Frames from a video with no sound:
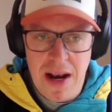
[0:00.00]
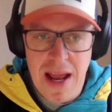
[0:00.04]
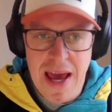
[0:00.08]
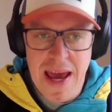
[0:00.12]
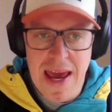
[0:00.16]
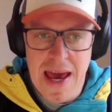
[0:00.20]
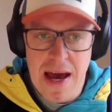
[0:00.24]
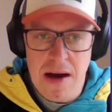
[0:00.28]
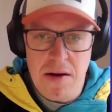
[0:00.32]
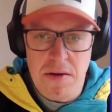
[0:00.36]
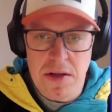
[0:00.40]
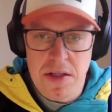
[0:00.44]
of
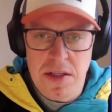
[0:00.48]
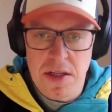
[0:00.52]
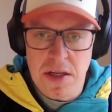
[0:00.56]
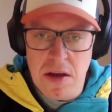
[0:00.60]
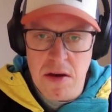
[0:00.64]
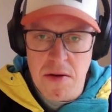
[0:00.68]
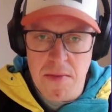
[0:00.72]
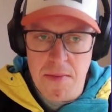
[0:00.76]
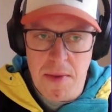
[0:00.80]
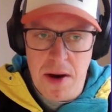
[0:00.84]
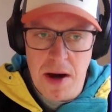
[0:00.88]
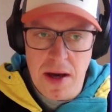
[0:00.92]
layouts
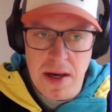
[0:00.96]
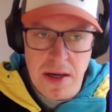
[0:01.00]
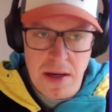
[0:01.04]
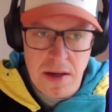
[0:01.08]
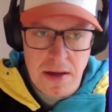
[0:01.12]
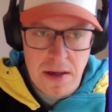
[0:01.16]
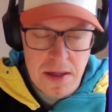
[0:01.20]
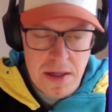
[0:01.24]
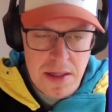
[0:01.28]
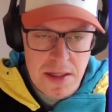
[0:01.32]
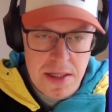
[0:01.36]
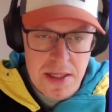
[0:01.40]
that you
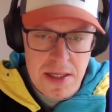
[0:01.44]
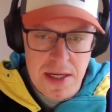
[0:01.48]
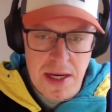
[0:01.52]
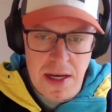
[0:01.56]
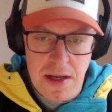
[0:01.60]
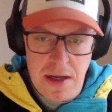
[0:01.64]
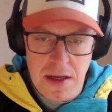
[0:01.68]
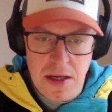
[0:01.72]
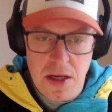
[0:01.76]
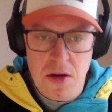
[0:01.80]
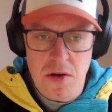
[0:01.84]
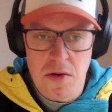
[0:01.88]
might
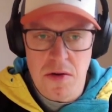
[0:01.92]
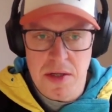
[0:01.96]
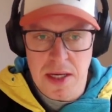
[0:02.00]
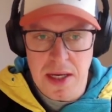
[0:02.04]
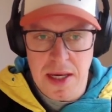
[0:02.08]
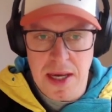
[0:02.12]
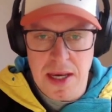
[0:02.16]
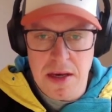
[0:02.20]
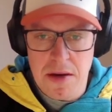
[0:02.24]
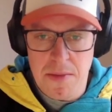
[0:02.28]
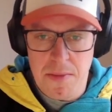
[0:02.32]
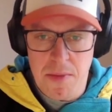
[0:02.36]
consider
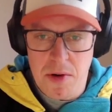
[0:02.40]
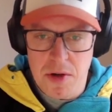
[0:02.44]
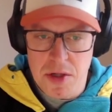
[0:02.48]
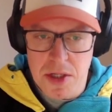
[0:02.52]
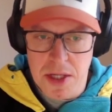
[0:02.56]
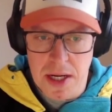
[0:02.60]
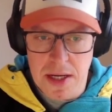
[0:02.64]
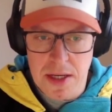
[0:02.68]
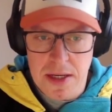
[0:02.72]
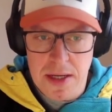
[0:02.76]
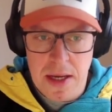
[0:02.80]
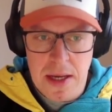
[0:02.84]
using in your
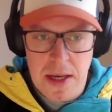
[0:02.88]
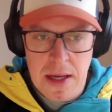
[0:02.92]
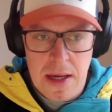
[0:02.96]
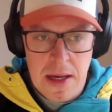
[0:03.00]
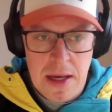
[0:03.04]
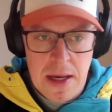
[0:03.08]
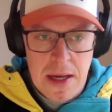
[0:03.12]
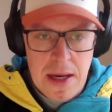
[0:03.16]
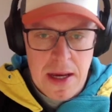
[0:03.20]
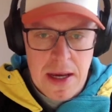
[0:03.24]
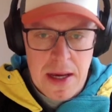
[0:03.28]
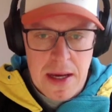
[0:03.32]
project.
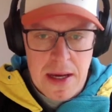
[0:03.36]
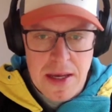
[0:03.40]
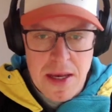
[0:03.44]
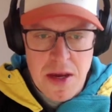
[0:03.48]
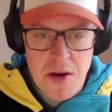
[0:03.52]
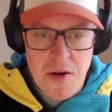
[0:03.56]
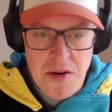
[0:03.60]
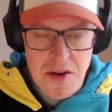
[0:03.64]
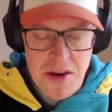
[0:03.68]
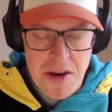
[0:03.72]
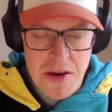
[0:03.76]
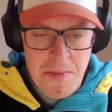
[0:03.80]

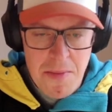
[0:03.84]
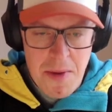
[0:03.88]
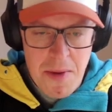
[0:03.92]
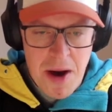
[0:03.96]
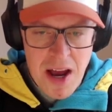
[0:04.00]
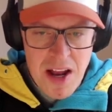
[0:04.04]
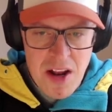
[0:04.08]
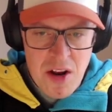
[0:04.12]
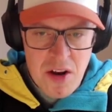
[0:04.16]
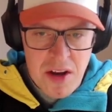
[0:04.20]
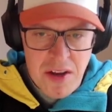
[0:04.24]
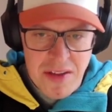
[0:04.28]
You
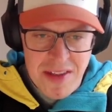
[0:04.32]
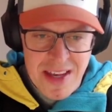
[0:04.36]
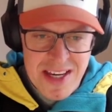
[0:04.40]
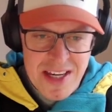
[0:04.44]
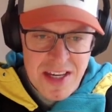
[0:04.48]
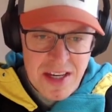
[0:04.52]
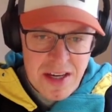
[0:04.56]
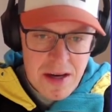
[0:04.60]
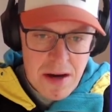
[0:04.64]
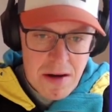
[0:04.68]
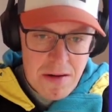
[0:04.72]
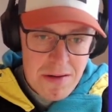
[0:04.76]
might look at
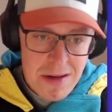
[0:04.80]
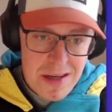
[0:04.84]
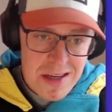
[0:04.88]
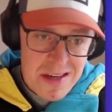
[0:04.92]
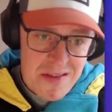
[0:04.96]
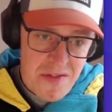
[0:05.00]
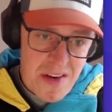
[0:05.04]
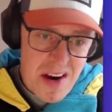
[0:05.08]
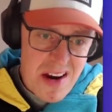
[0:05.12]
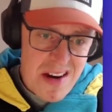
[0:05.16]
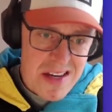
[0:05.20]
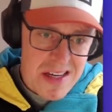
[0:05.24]
this and go,
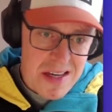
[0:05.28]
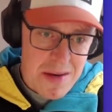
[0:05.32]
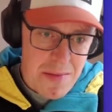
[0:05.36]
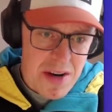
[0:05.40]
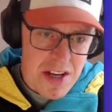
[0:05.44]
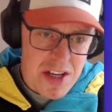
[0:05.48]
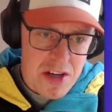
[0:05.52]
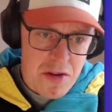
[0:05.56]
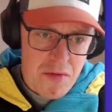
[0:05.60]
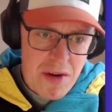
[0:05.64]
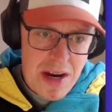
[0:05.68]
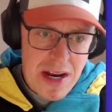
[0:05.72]
it's very
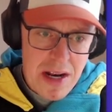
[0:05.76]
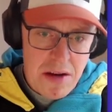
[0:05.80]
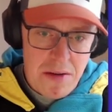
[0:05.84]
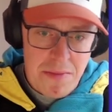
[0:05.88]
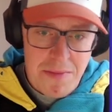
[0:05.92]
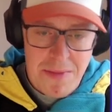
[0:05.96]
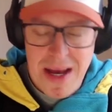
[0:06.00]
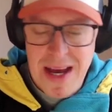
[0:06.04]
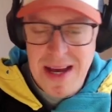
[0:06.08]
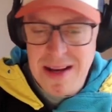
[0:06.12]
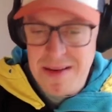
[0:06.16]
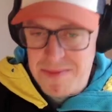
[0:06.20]
similar to
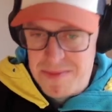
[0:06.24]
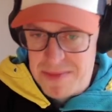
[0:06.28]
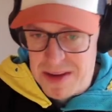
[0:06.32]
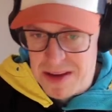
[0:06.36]
Reloom.